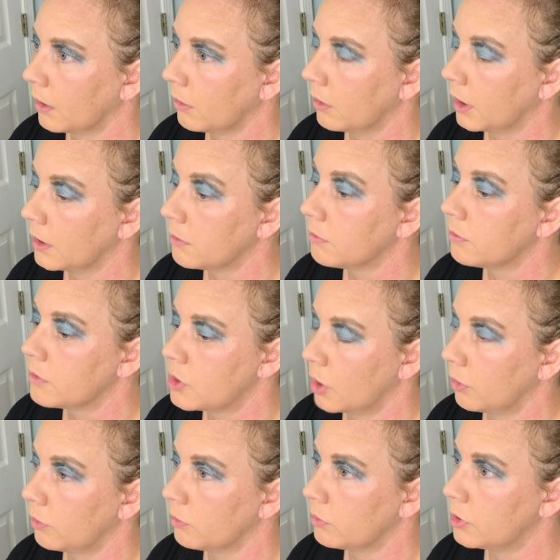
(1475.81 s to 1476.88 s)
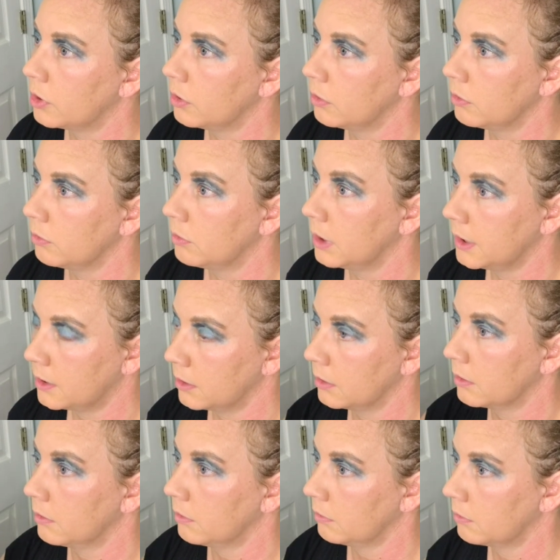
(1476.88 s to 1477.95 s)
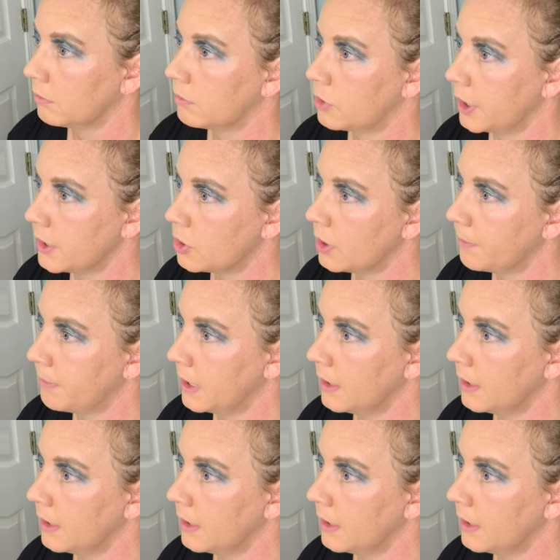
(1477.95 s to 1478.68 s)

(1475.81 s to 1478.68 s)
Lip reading: Okay, so do you need to change something?